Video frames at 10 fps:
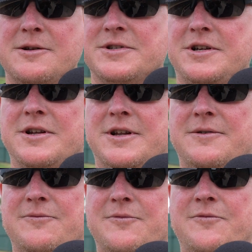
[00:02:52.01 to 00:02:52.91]
a
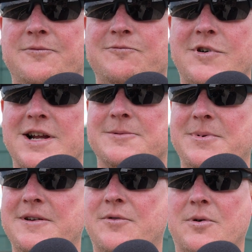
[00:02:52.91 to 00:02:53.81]
good
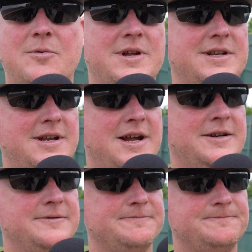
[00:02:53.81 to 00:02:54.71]
recipe for a win today.